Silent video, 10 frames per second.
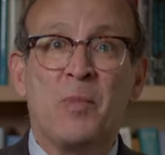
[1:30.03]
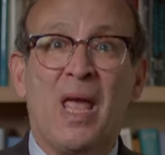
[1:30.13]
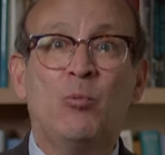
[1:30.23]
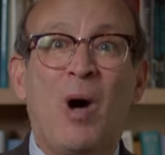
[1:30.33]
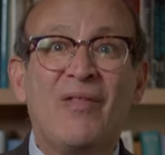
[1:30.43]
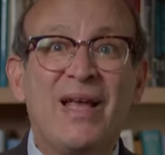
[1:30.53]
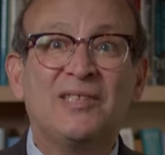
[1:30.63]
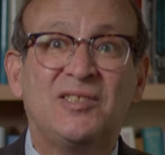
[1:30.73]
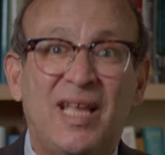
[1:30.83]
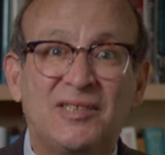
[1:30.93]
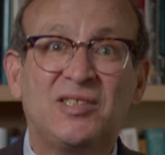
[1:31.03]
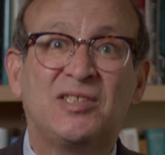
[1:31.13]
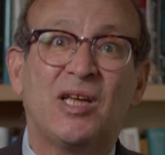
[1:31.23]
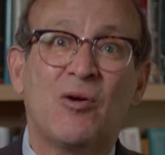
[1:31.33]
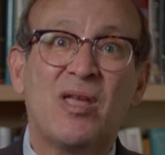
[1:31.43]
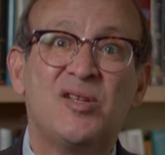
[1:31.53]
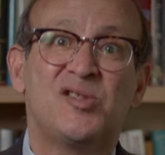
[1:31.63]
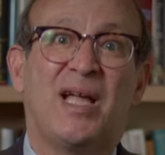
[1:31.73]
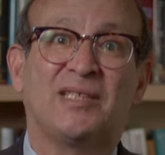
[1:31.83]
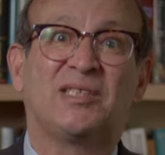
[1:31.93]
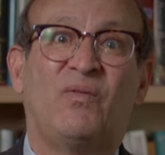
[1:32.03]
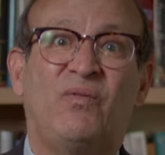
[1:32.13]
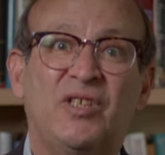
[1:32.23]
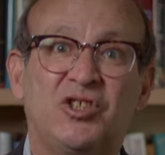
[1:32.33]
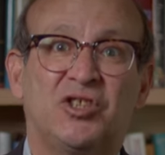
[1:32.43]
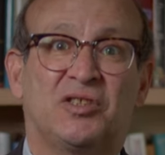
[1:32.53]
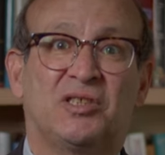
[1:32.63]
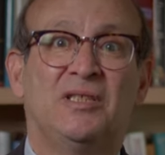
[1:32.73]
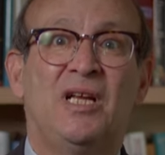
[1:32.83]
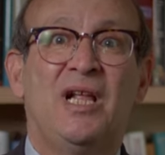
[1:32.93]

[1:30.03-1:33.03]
And while that is necessary, it is not sufficient.